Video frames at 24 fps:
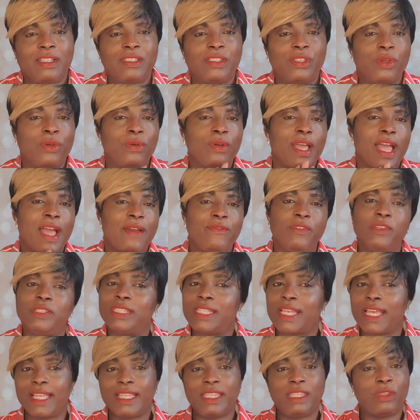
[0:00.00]
So have you
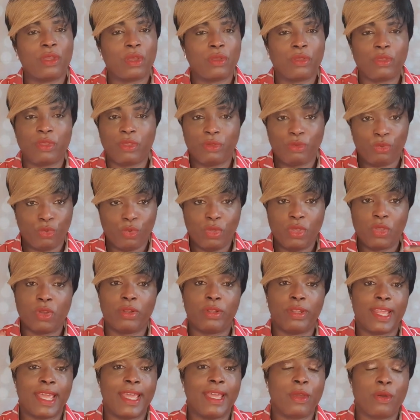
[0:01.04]
started doing your
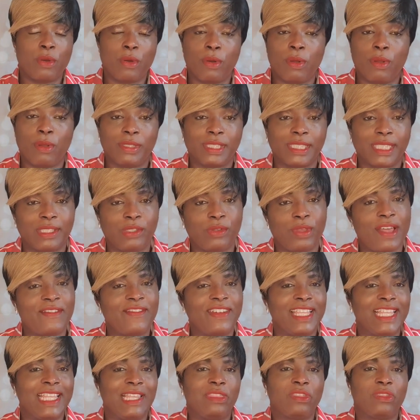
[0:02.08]
online course? Do you
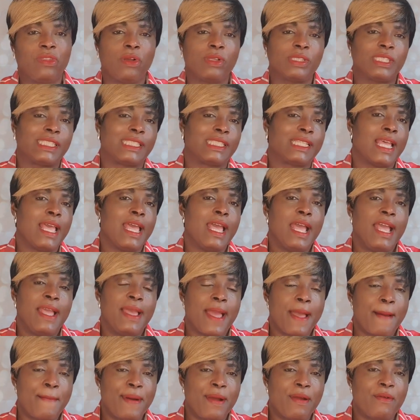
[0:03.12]
have any thoughts
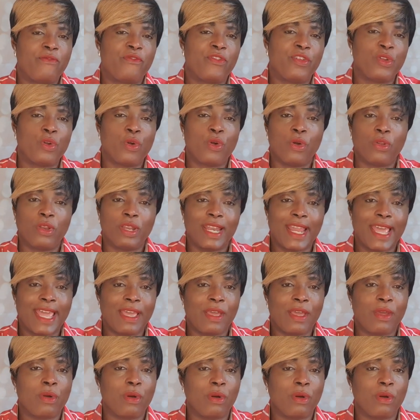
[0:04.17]
about for your online